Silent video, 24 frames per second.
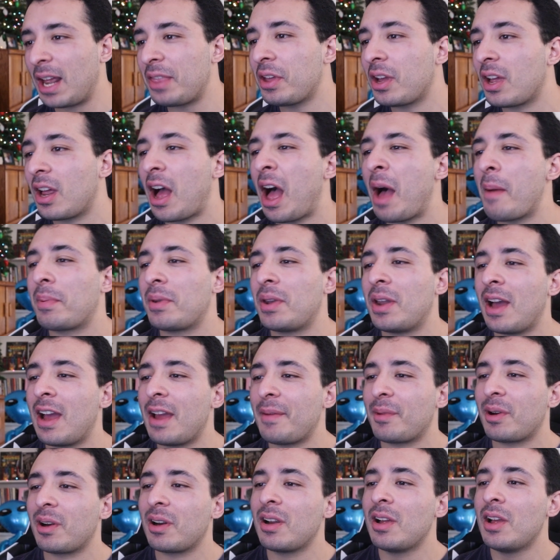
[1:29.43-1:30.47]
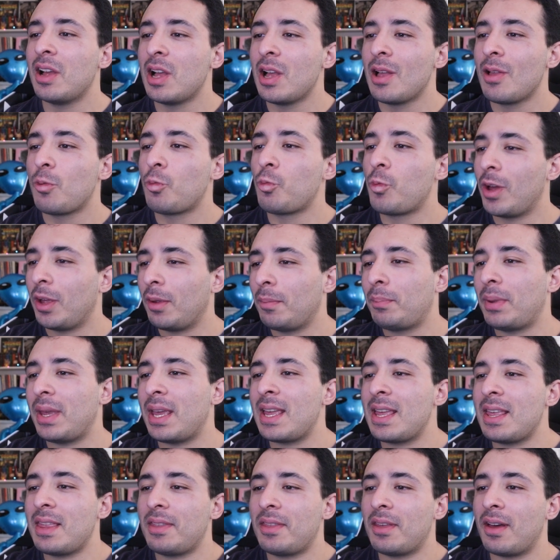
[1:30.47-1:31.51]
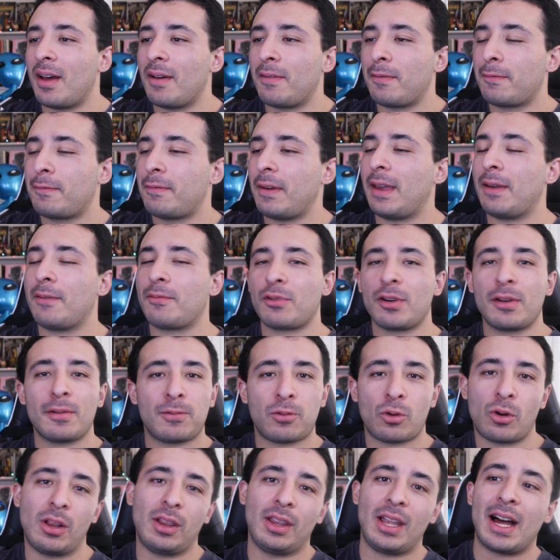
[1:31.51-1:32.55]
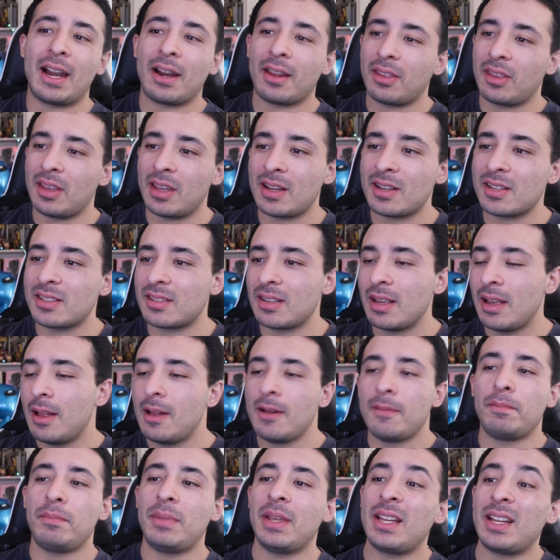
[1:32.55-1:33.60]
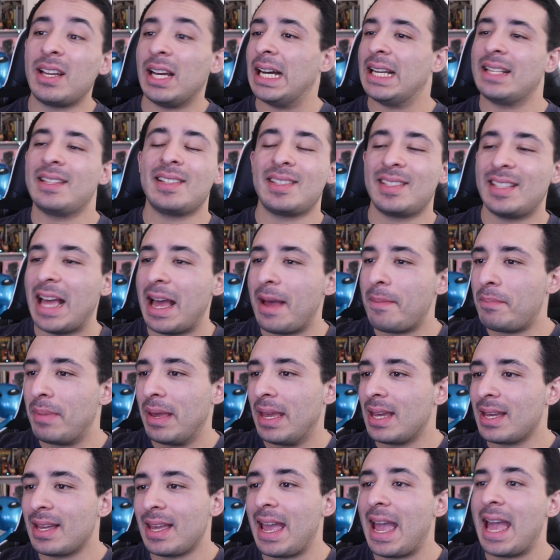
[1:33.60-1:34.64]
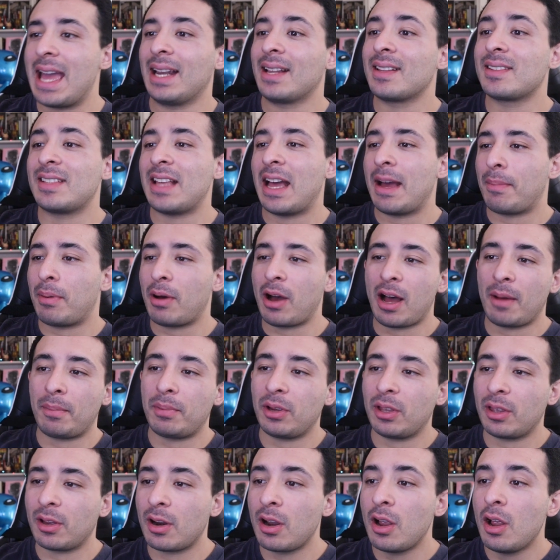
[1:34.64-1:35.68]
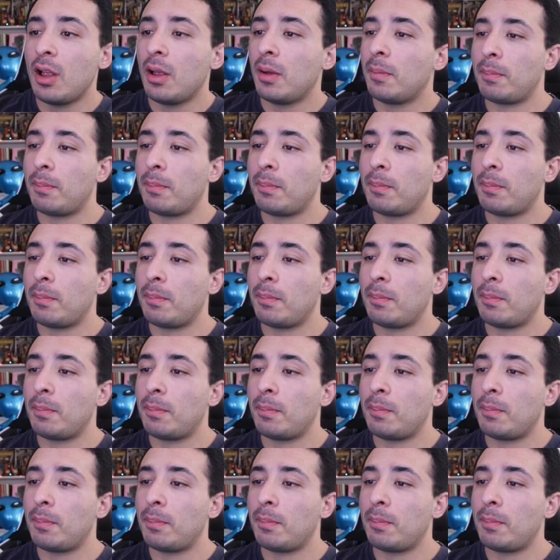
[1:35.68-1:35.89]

I think Oppenheimer will be the favorite for a lot of things because it's that big and it's that popular.